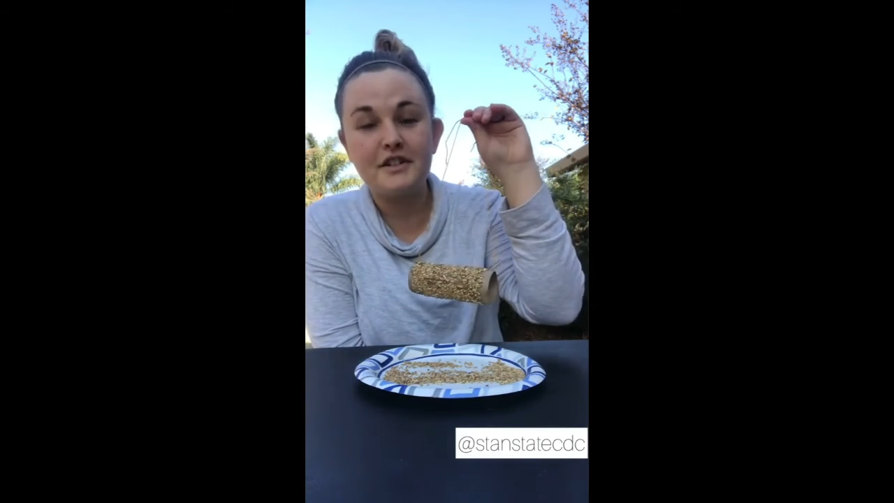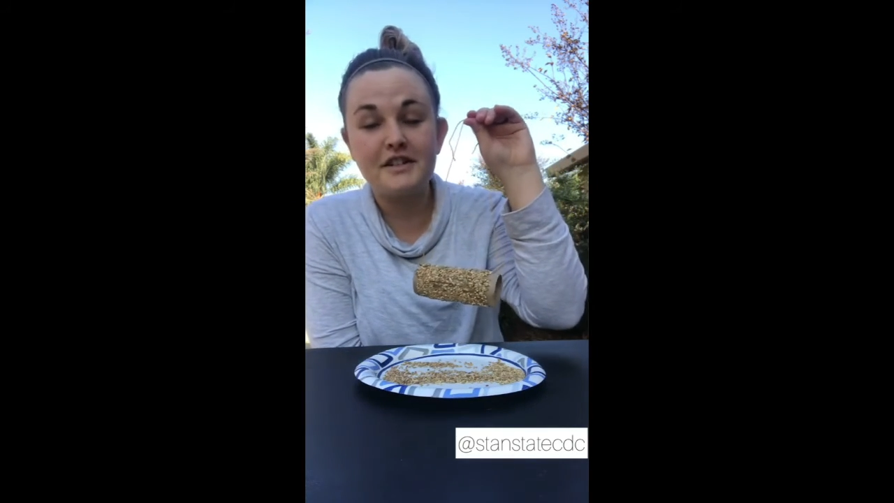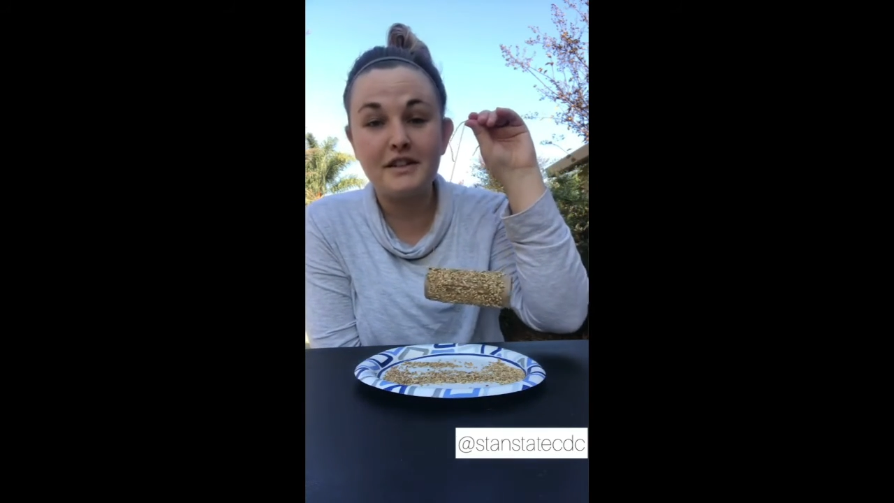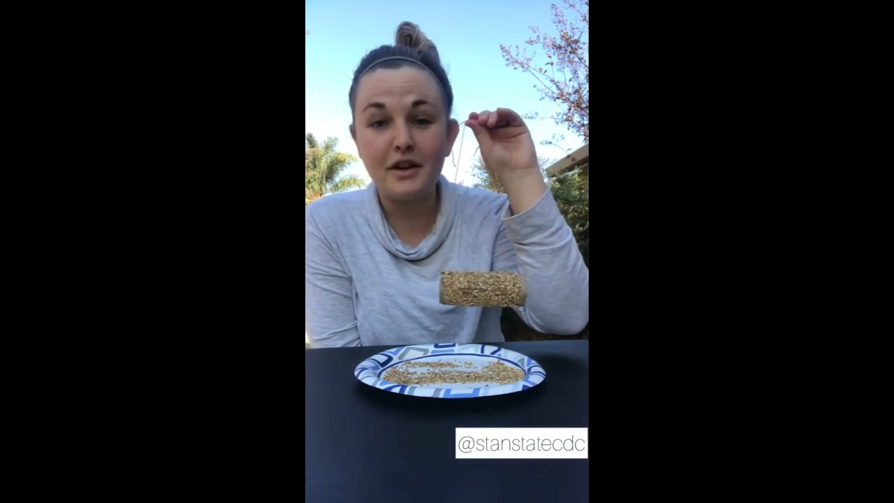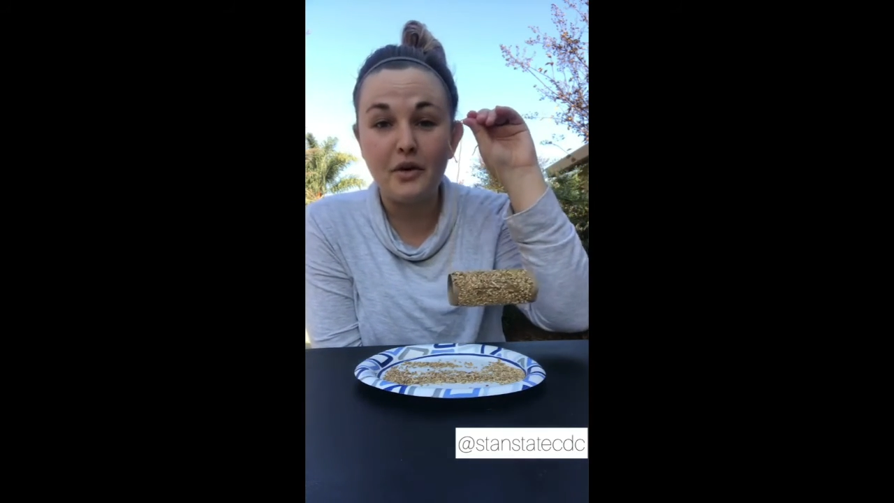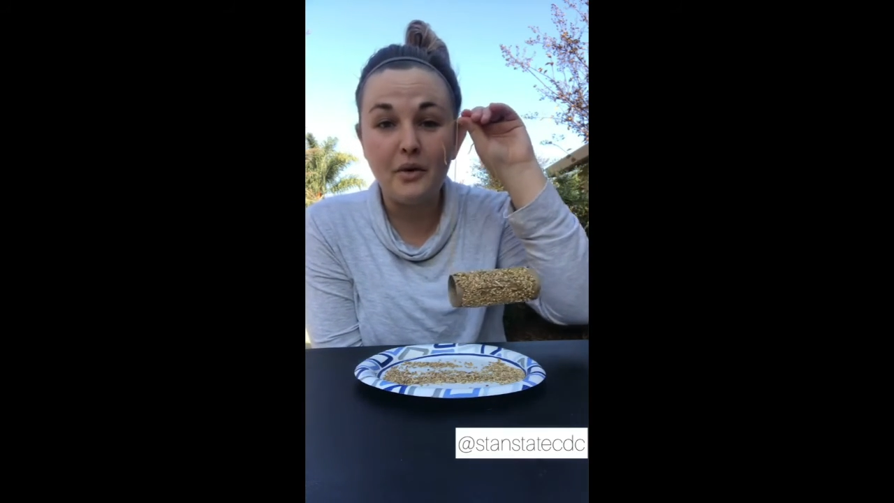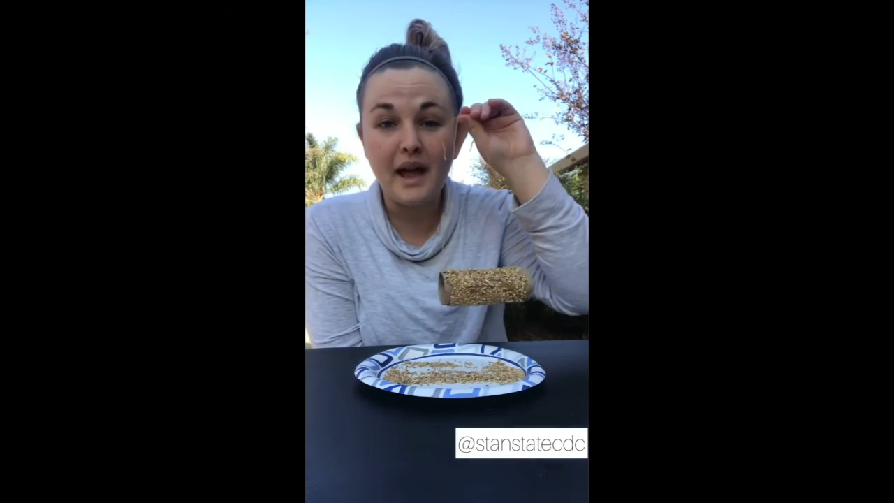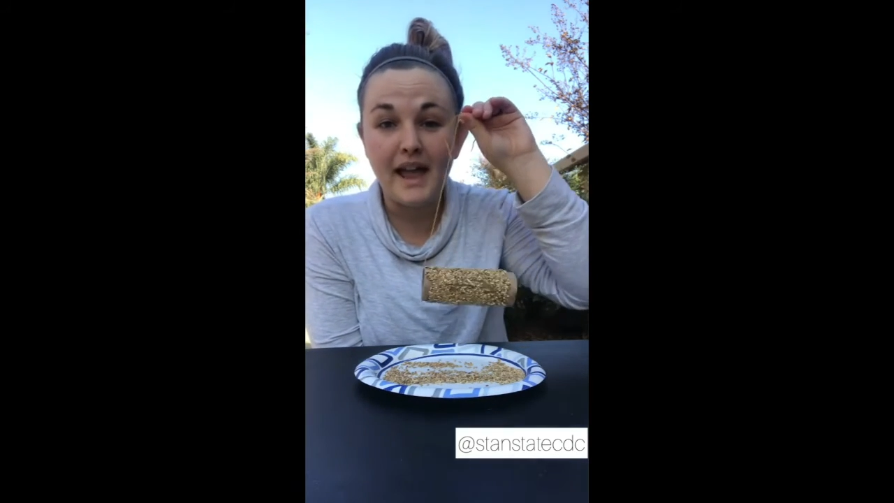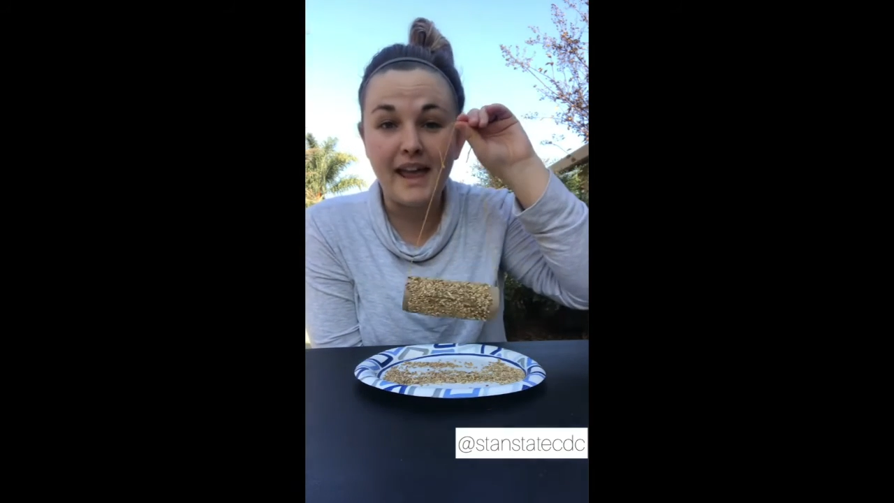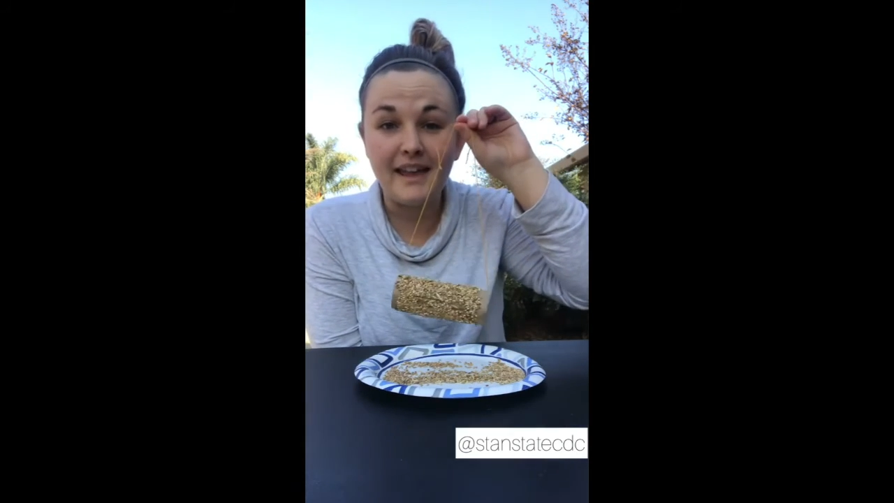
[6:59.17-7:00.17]
to go
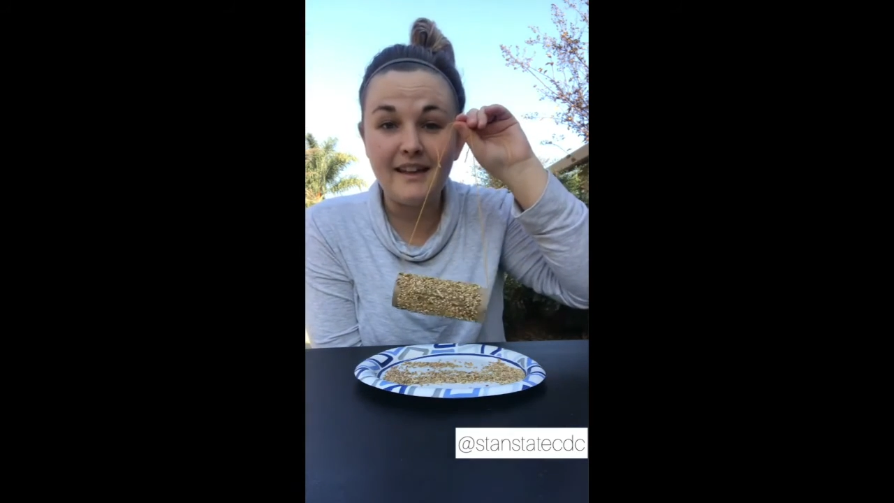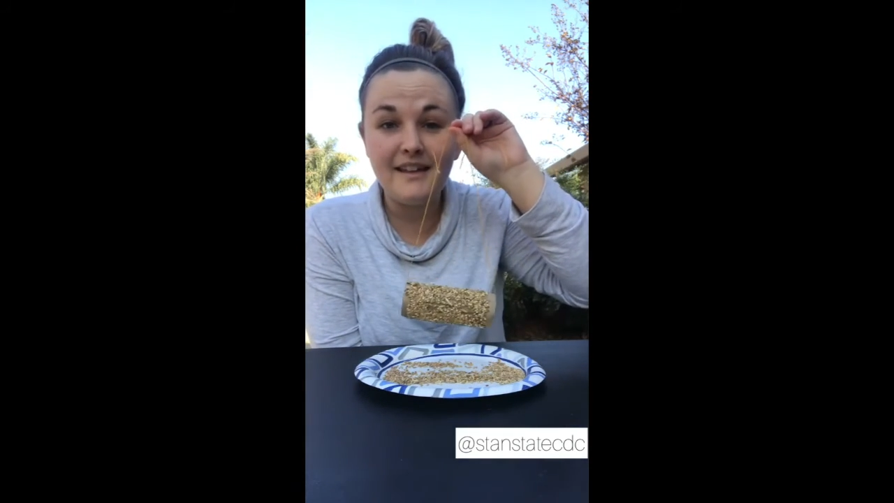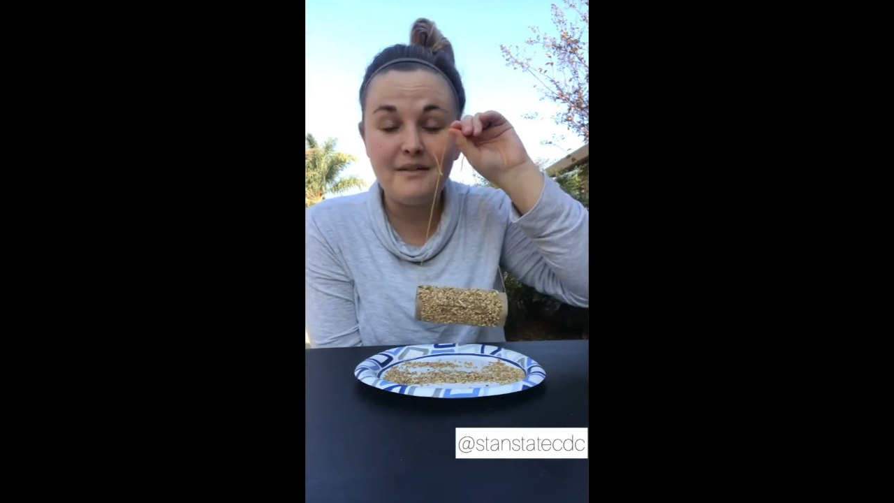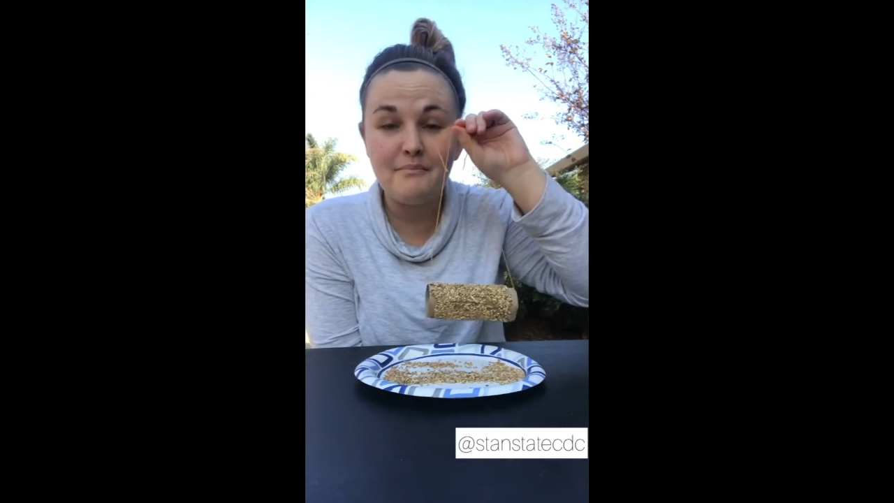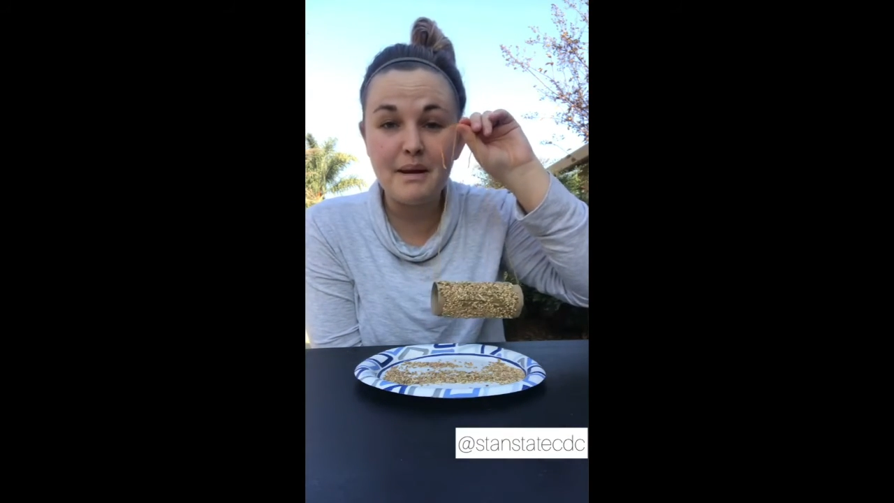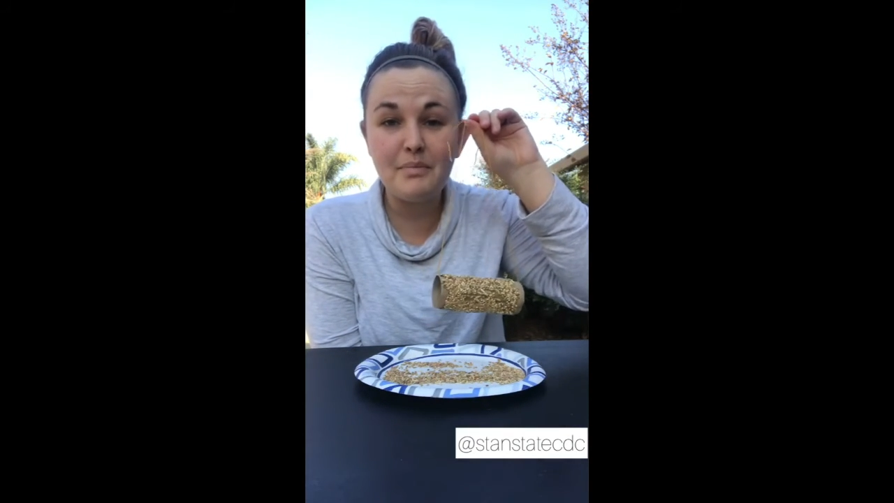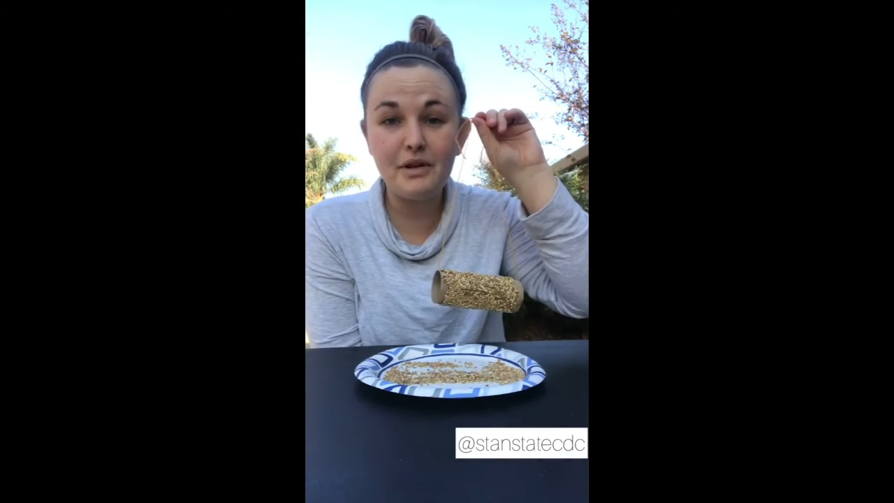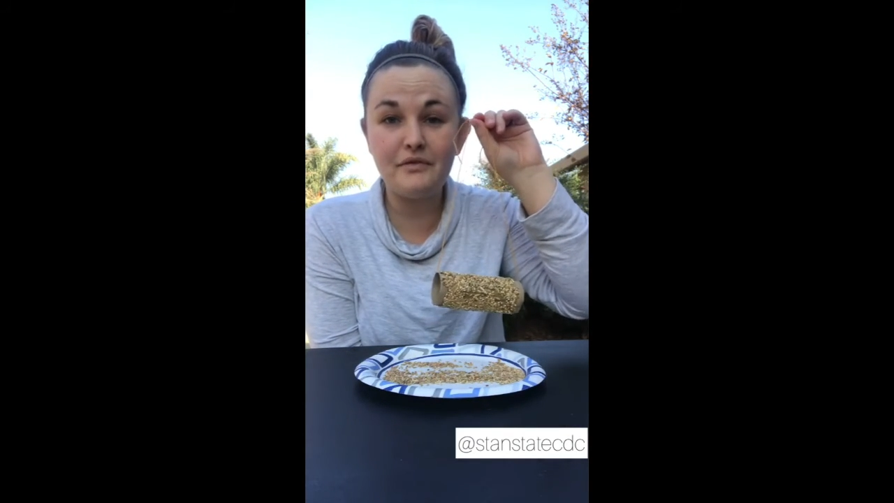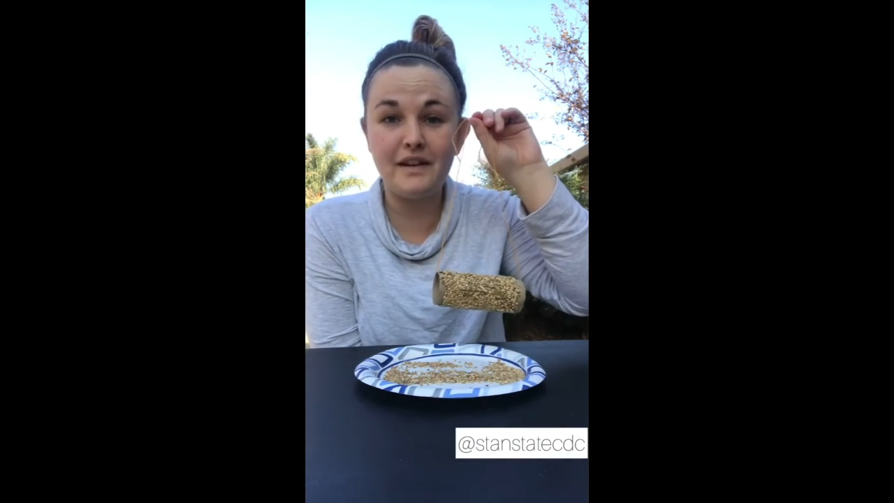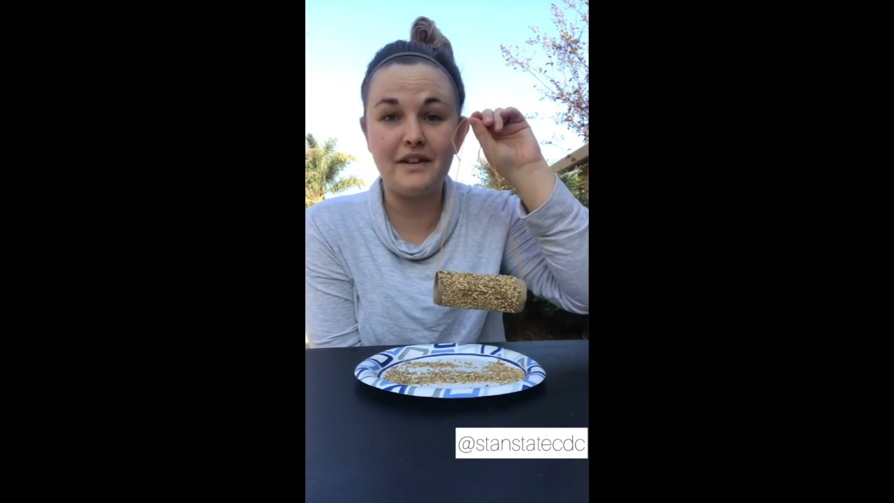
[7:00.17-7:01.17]
hang my
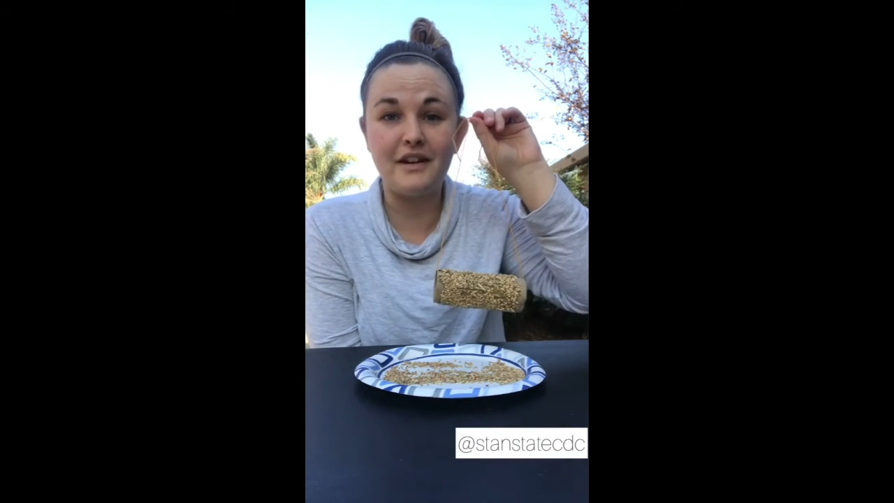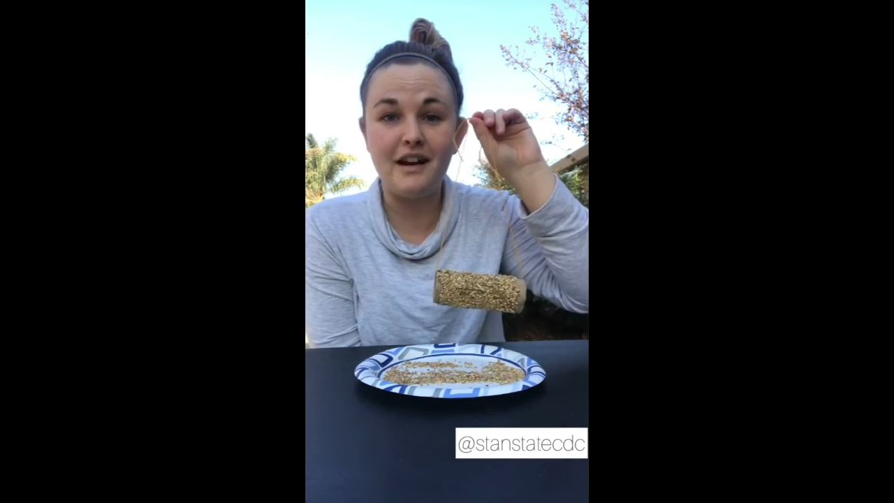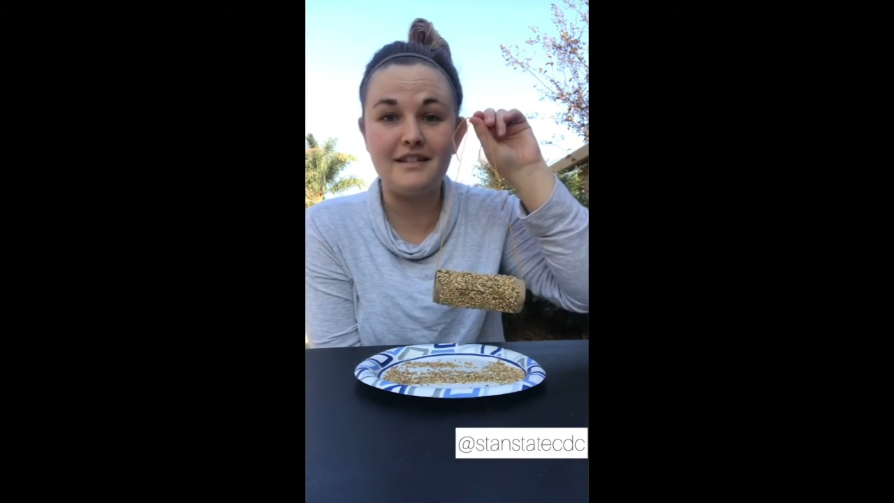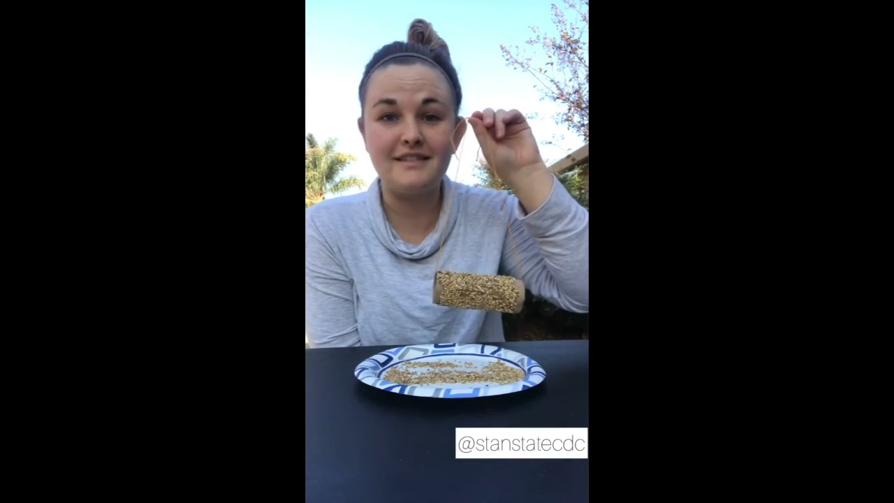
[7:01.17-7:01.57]
bird feeder on,